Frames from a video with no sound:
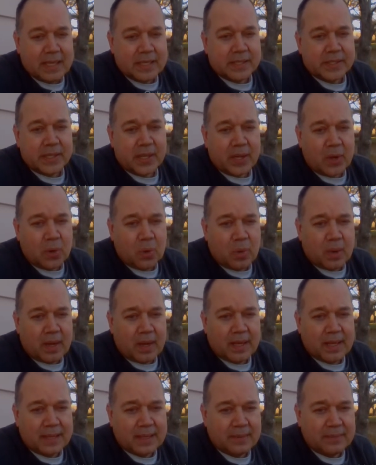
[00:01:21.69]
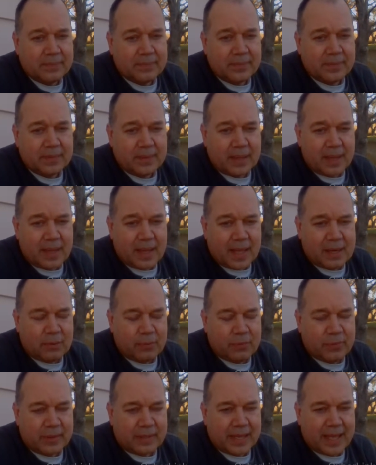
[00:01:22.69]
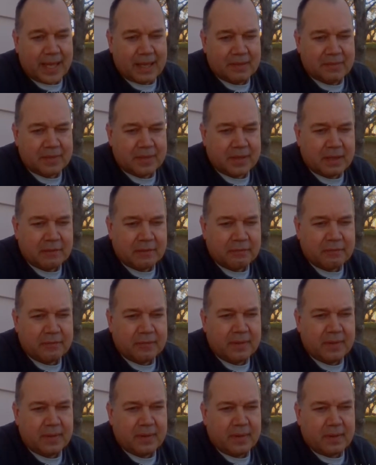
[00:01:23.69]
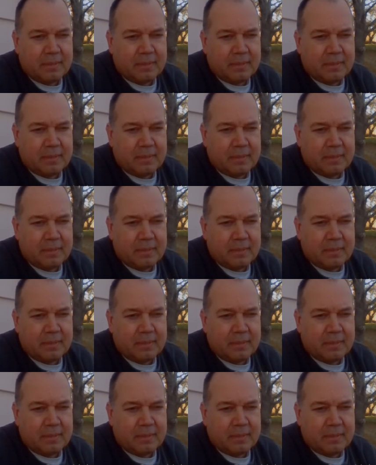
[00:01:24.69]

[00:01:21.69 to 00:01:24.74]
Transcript: So uh, I don't think I have enough